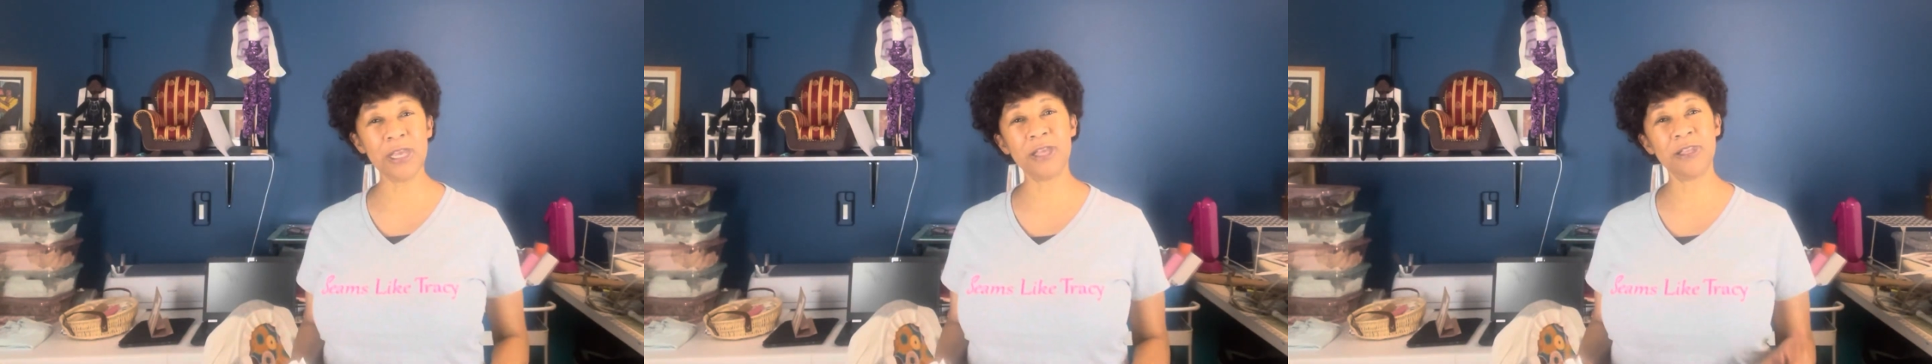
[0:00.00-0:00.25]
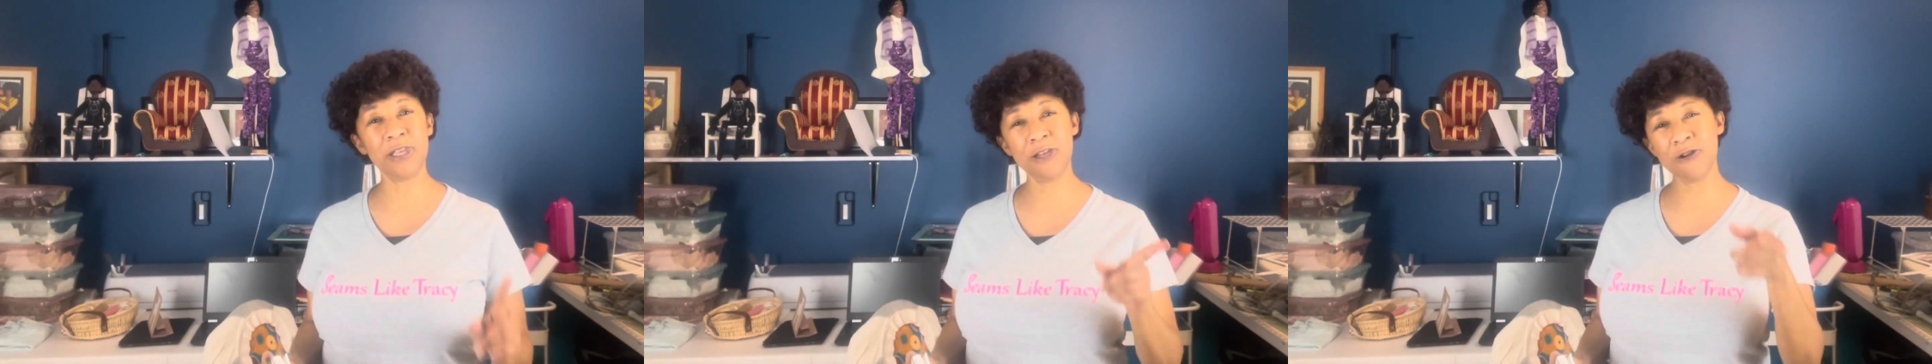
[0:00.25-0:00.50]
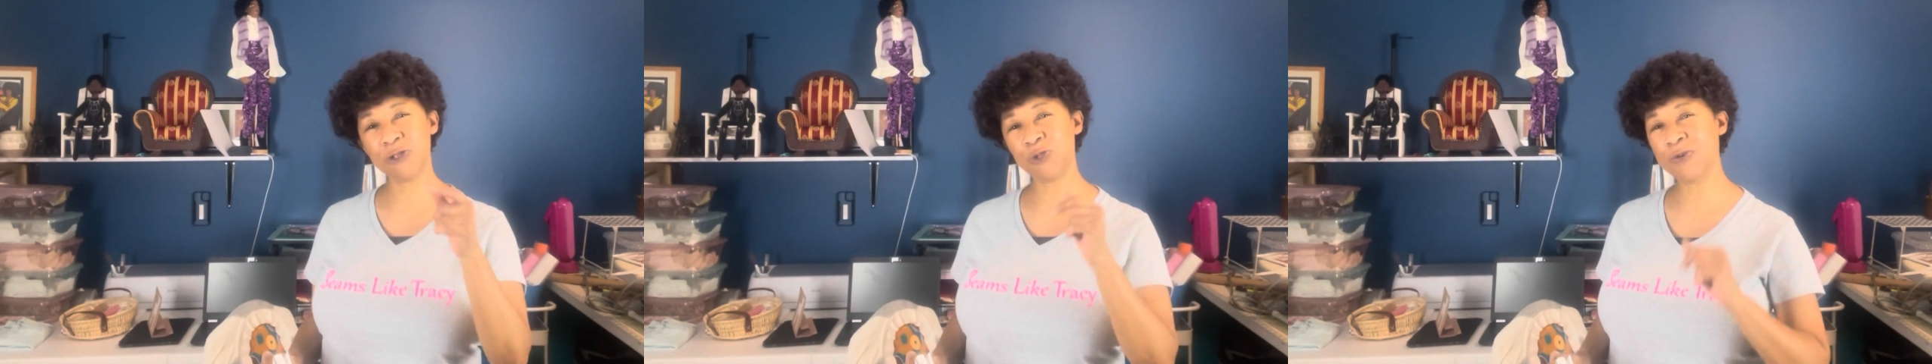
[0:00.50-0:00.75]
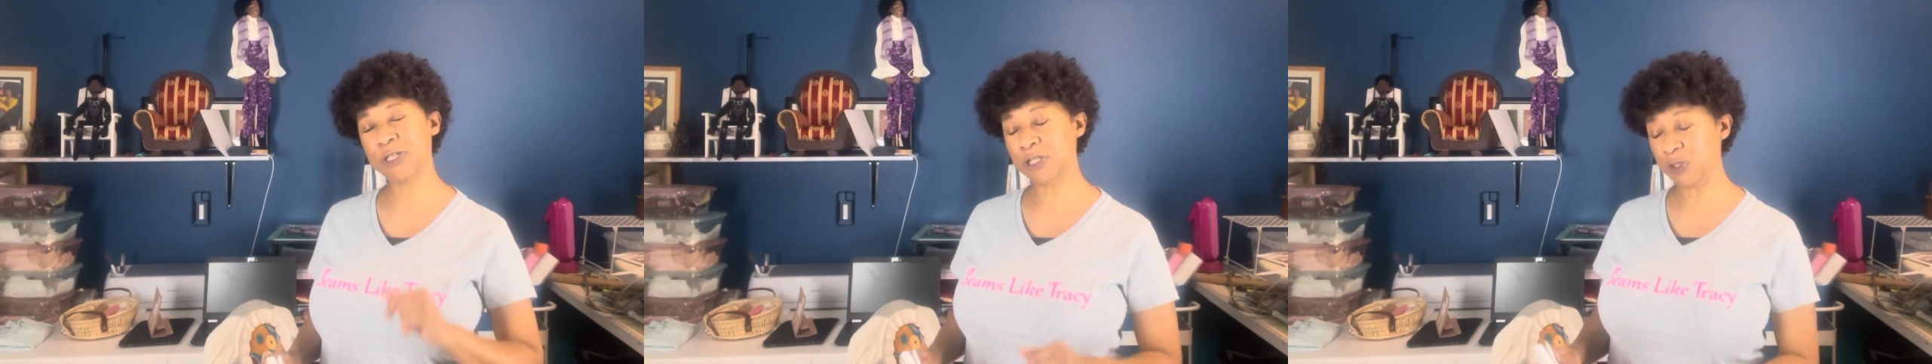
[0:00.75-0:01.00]
in the year
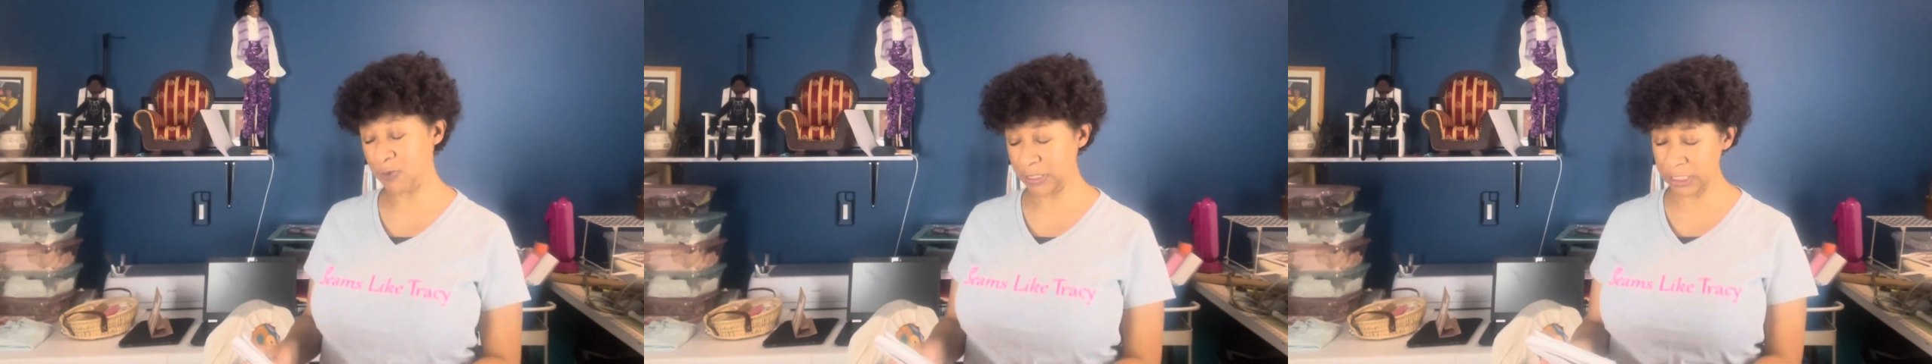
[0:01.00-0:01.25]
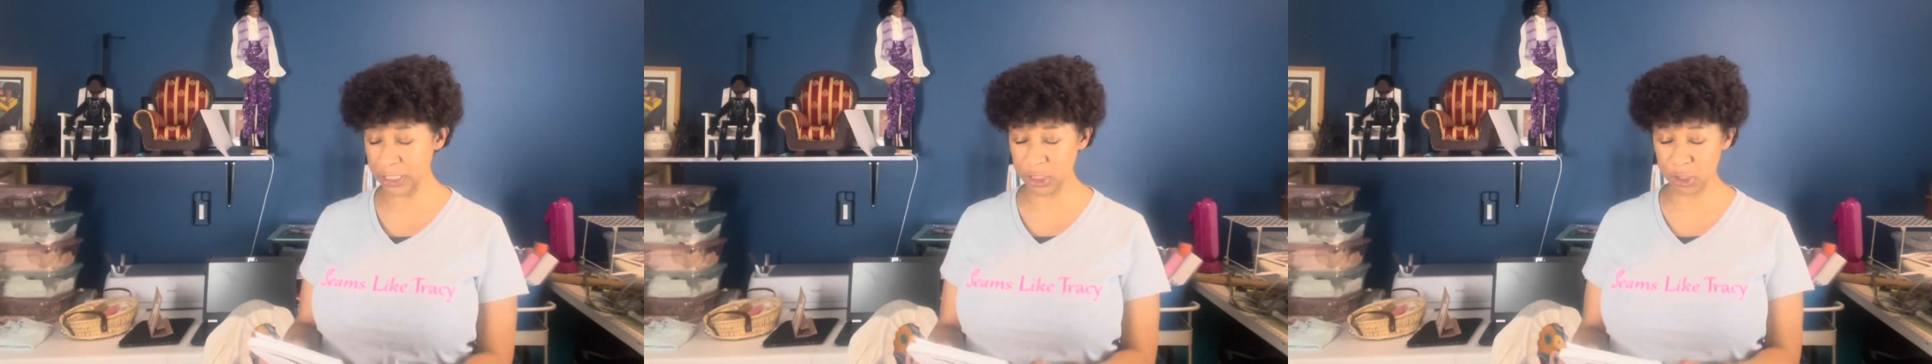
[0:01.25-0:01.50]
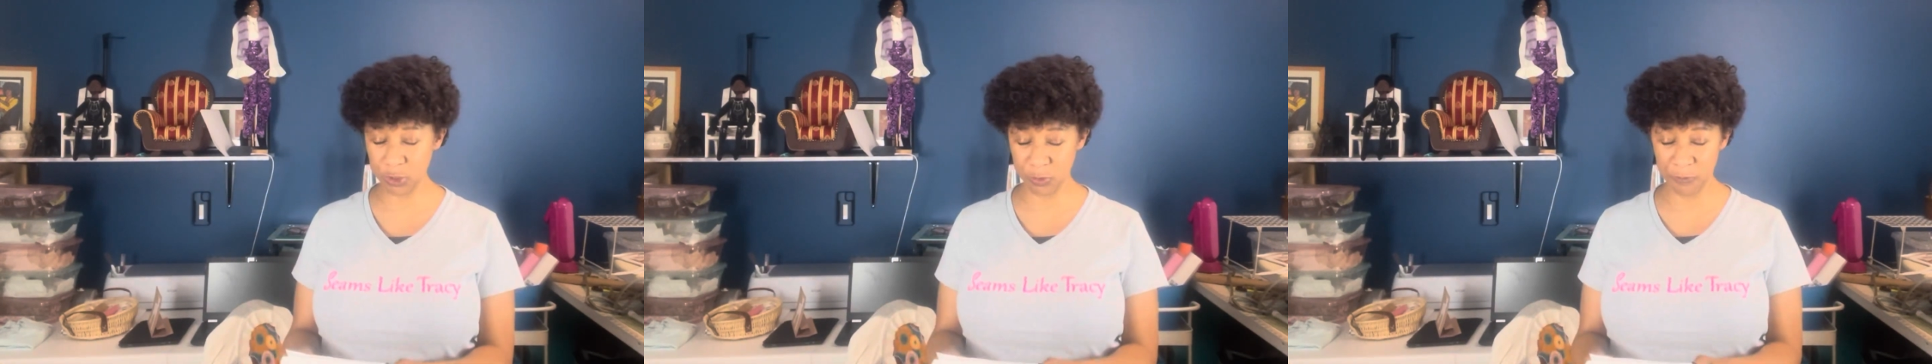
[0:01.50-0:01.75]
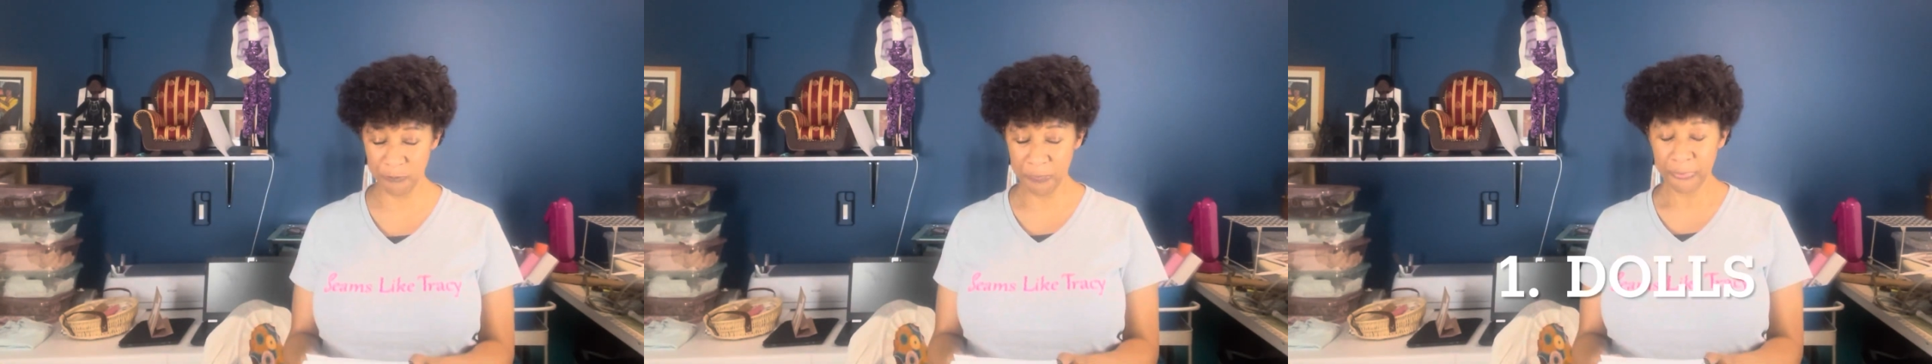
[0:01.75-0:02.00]

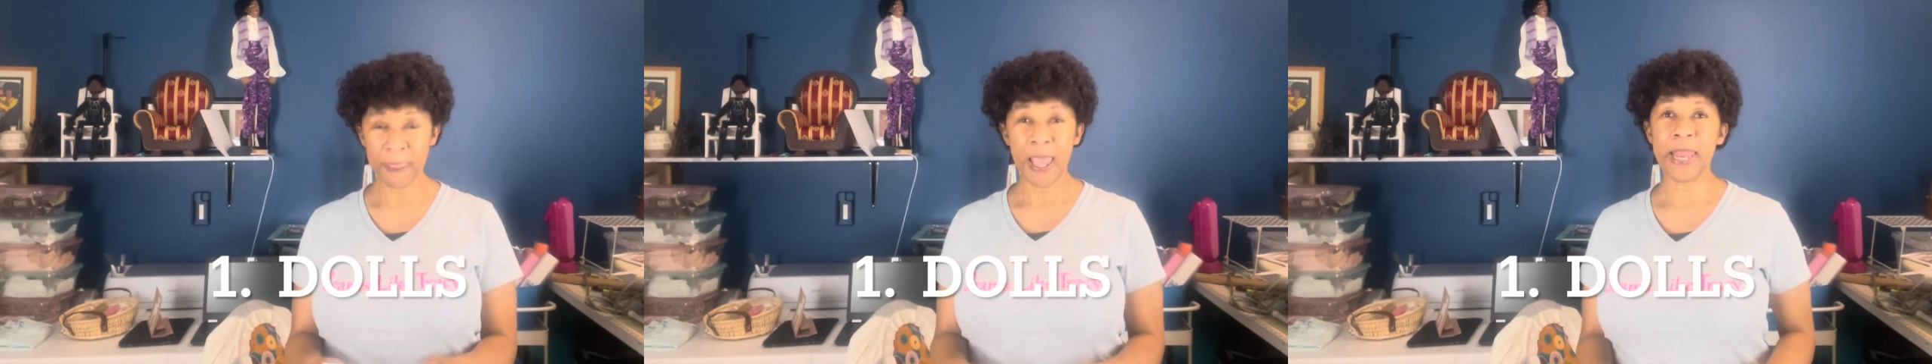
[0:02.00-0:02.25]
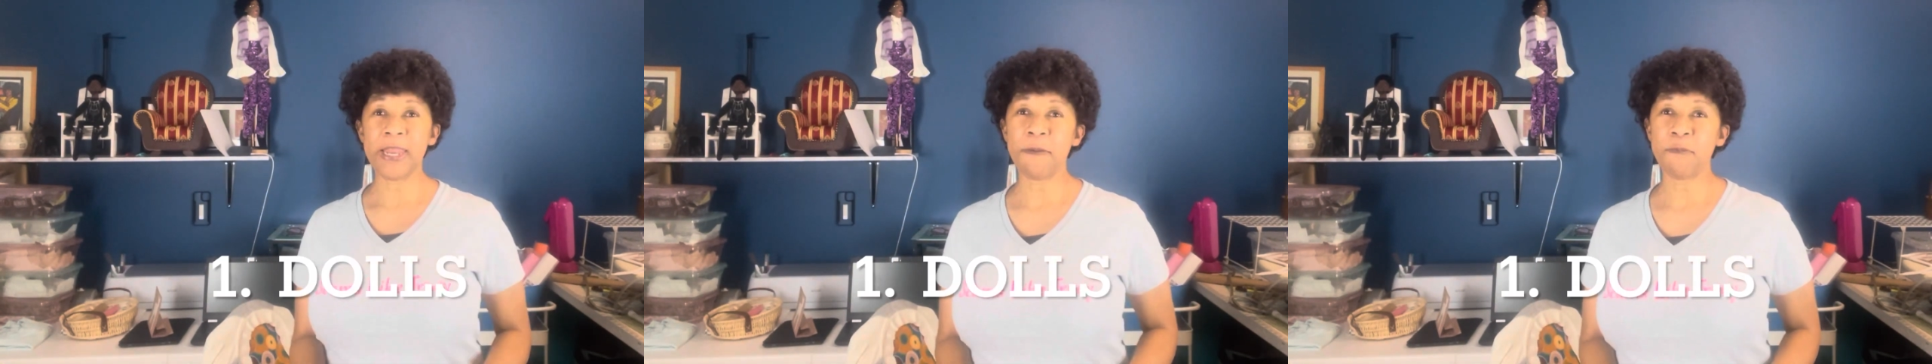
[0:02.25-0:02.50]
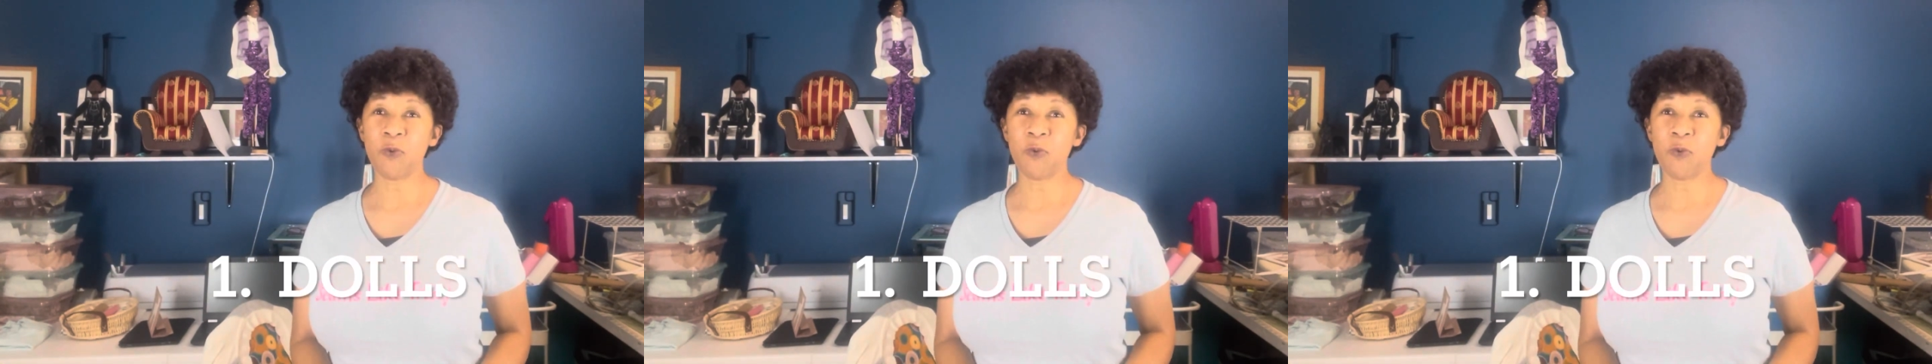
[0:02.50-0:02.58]
2022. Number